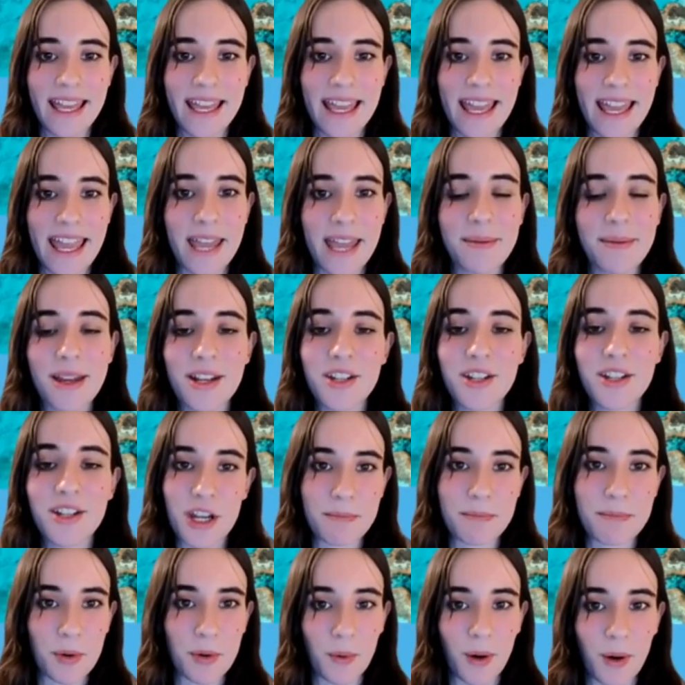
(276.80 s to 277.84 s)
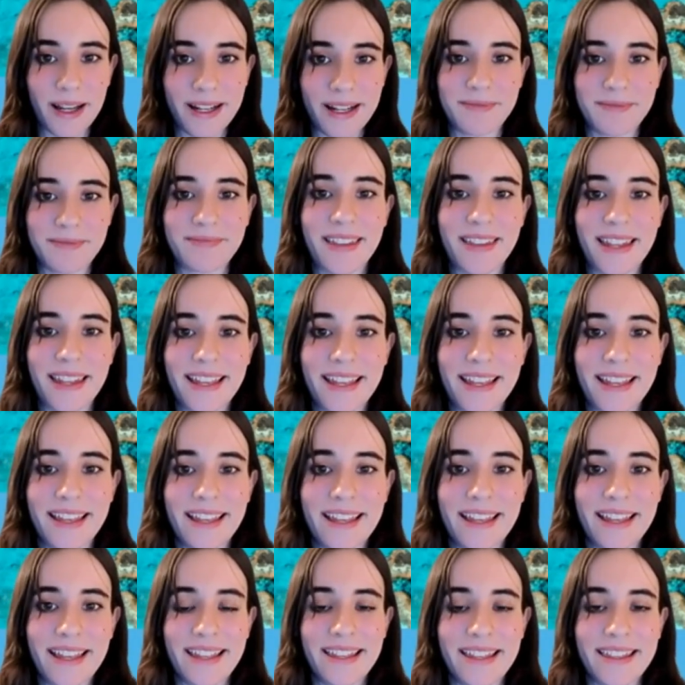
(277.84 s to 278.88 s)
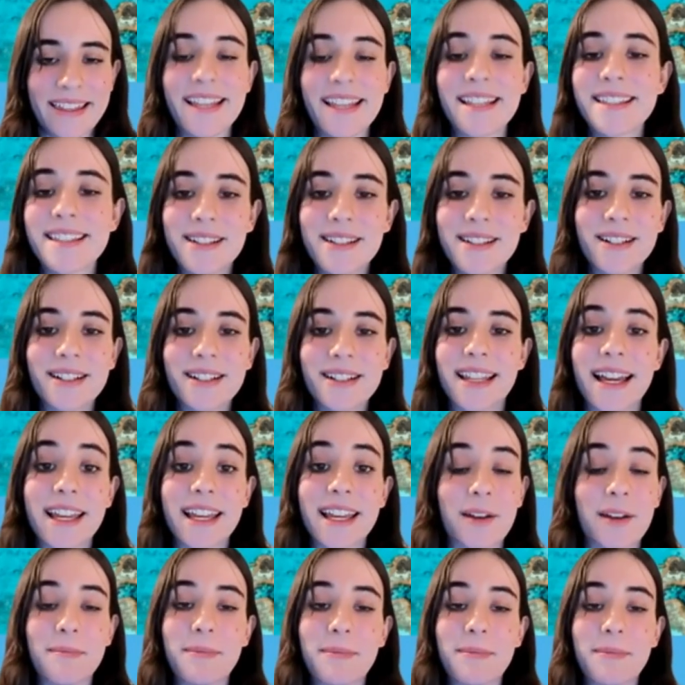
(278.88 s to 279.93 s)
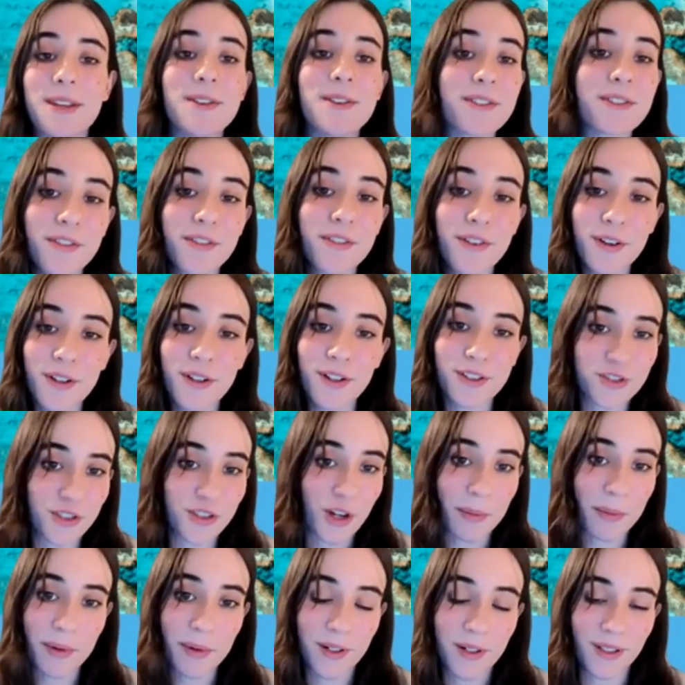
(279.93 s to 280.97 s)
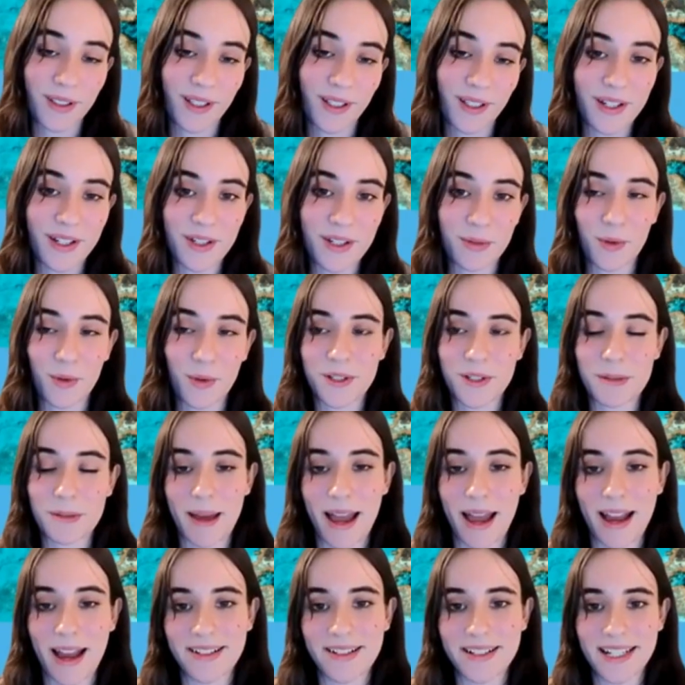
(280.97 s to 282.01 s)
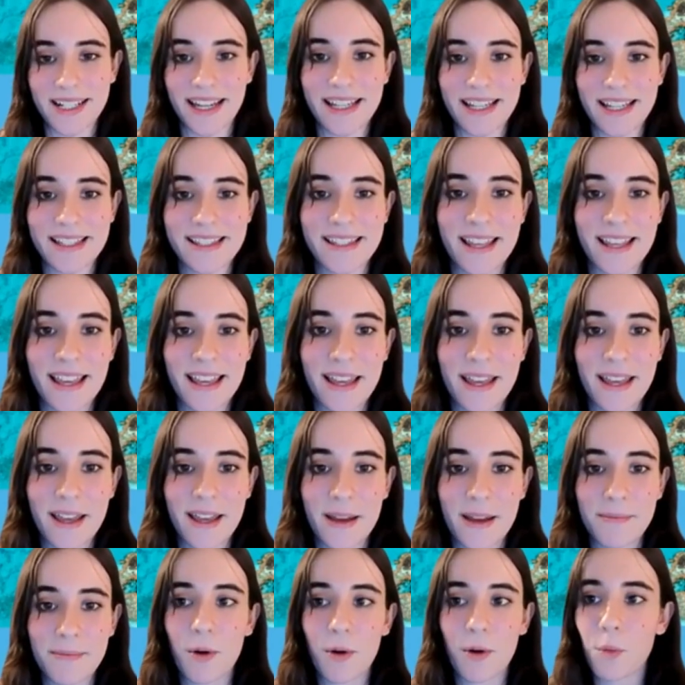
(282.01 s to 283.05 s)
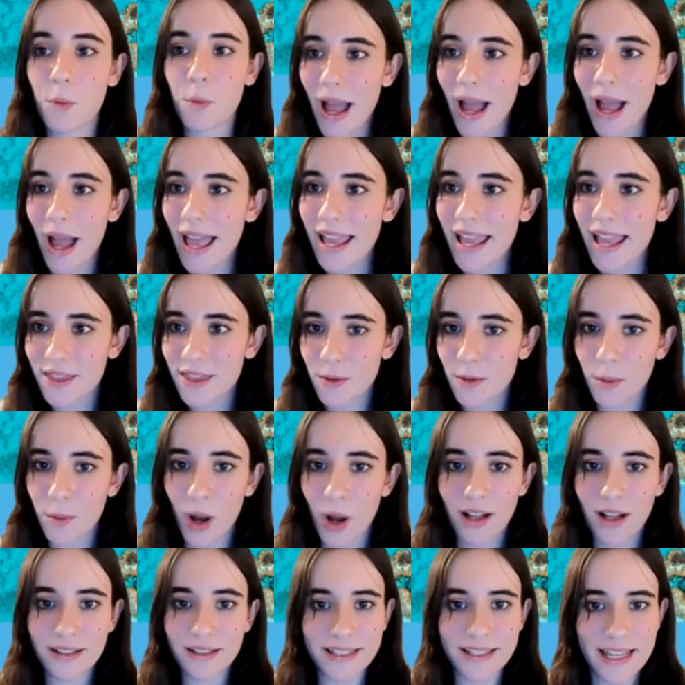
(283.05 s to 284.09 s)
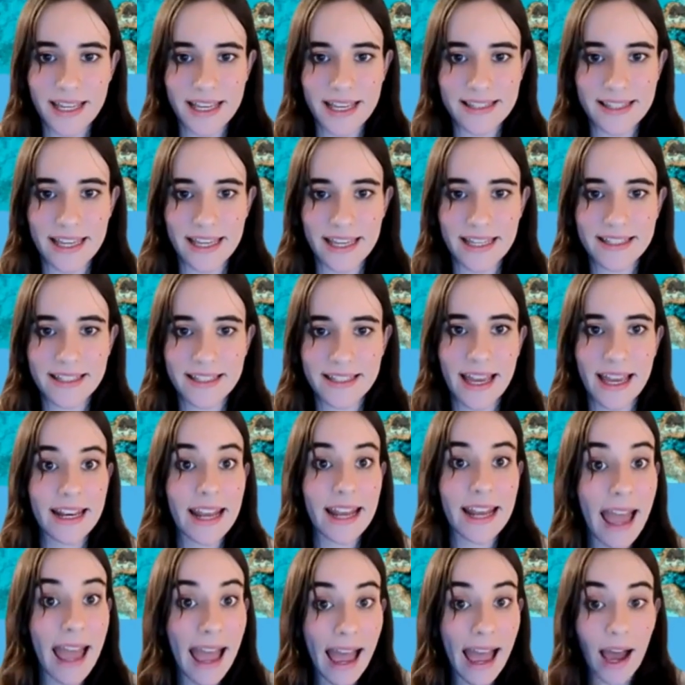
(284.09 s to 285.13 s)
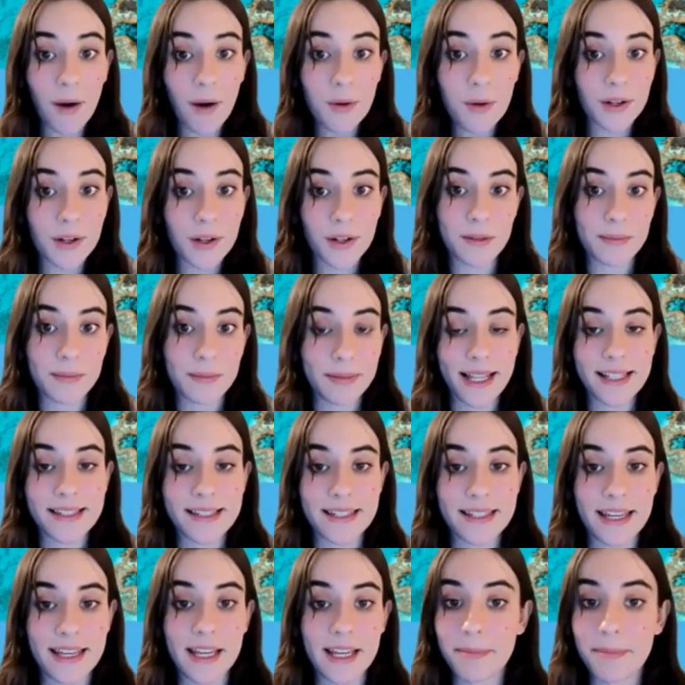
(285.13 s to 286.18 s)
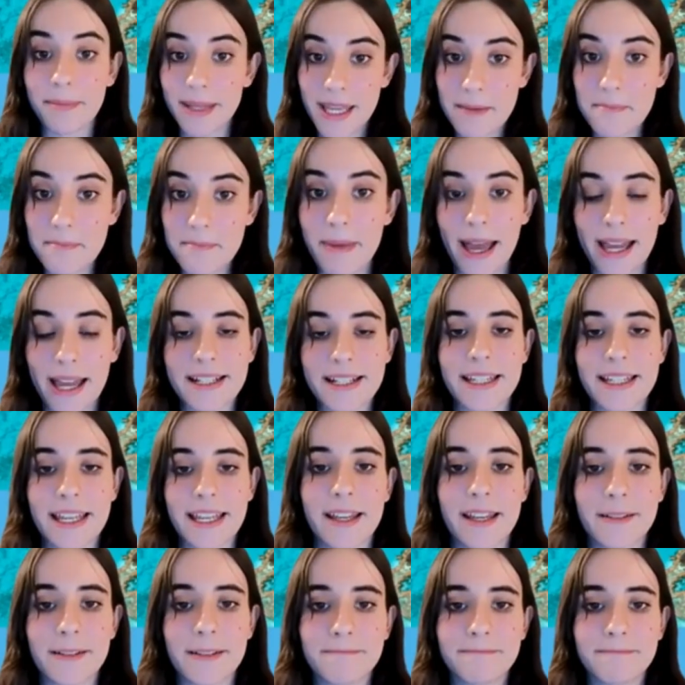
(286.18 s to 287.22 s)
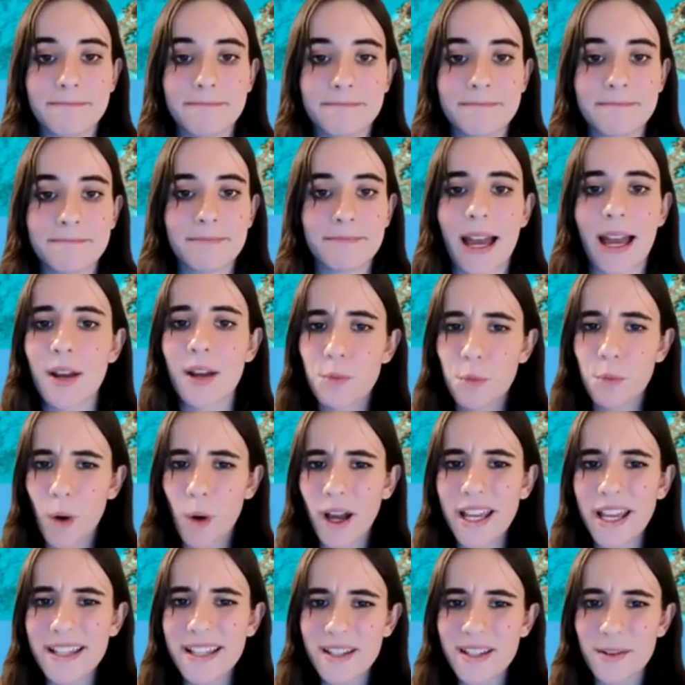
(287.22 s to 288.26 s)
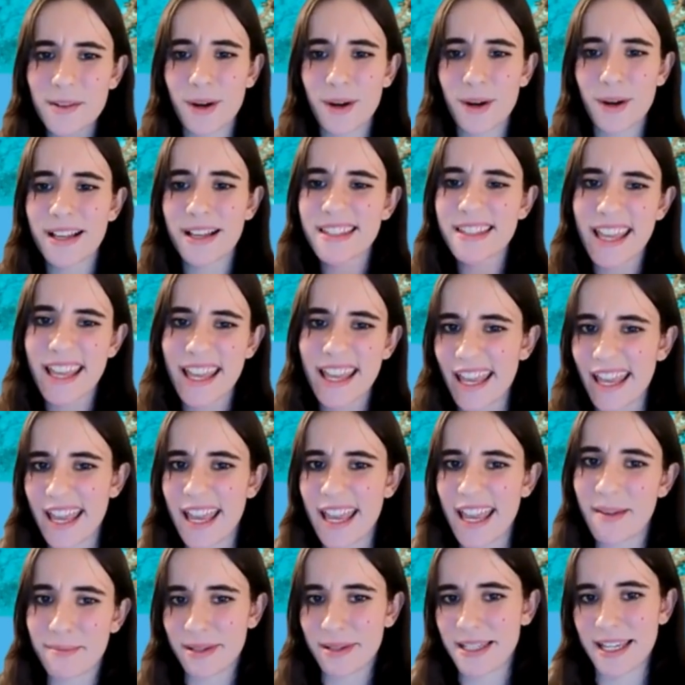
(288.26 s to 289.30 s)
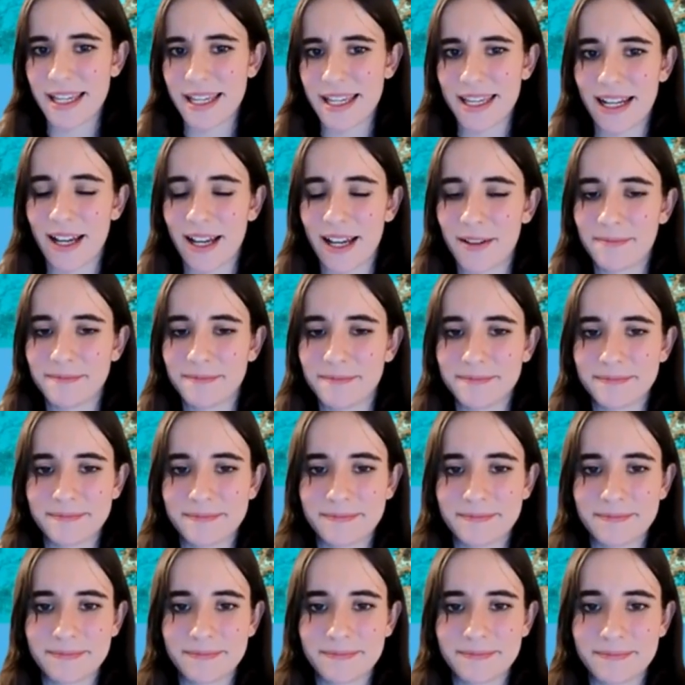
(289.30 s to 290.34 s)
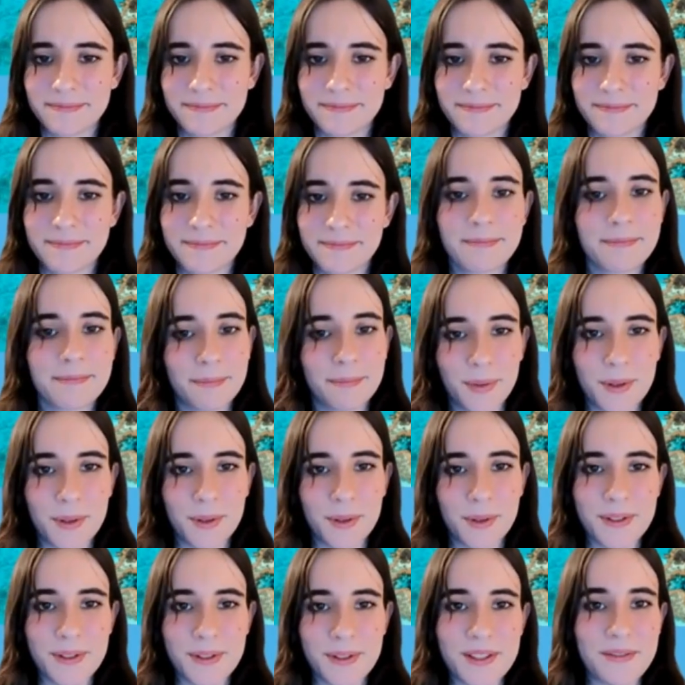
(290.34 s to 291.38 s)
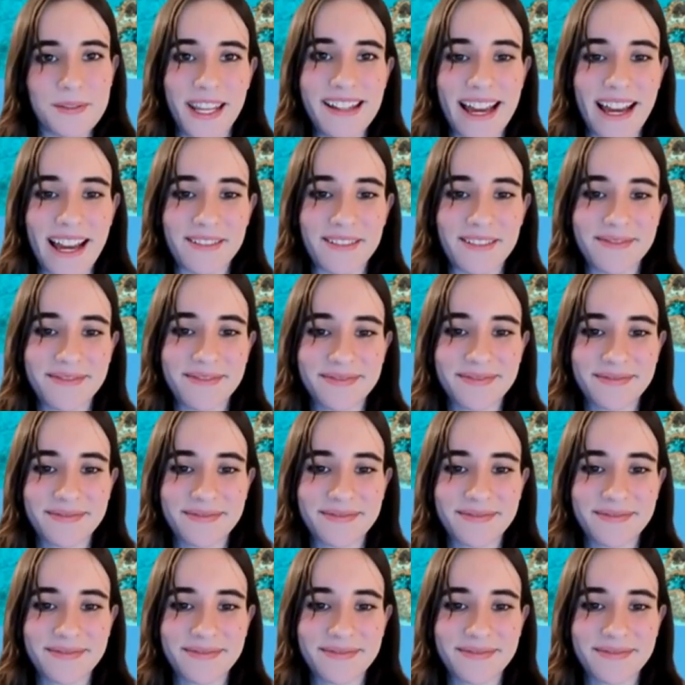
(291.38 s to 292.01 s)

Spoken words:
image number 1. This looks like a beautiful tropical underwater paradise. But where in the world is it, and how could plastic be impacting it? And why is it worse here in particular? Pause the video now.